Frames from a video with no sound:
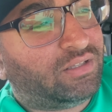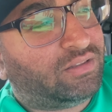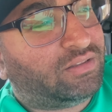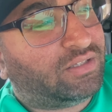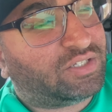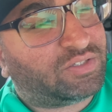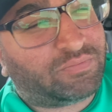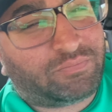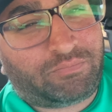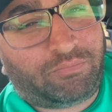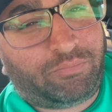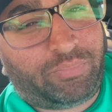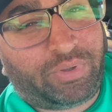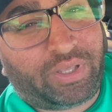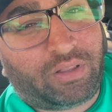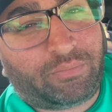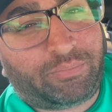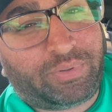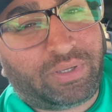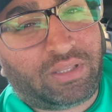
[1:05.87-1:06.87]
This
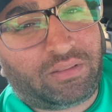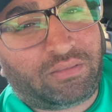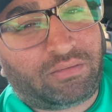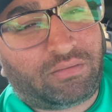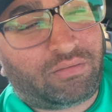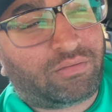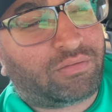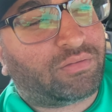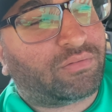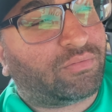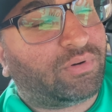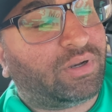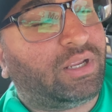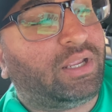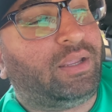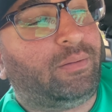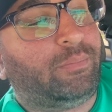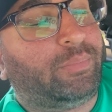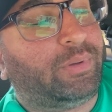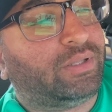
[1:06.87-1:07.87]

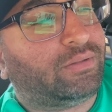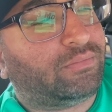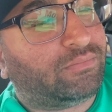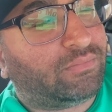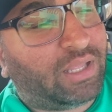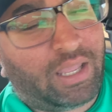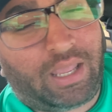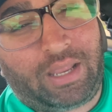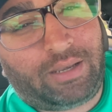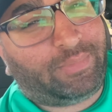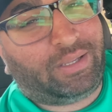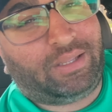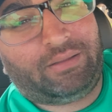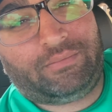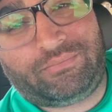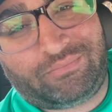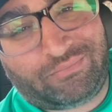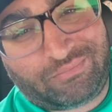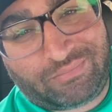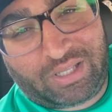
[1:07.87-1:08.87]
BLP3, but I mean,
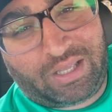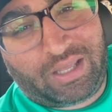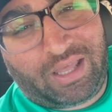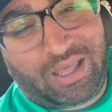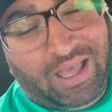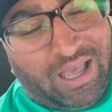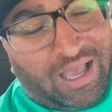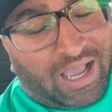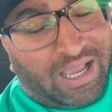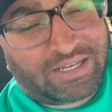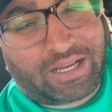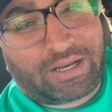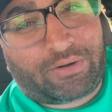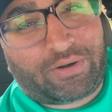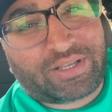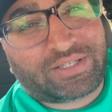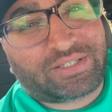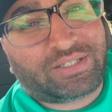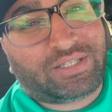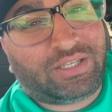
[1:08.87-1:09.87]
I
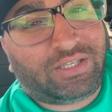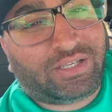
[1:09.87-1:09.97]
digress.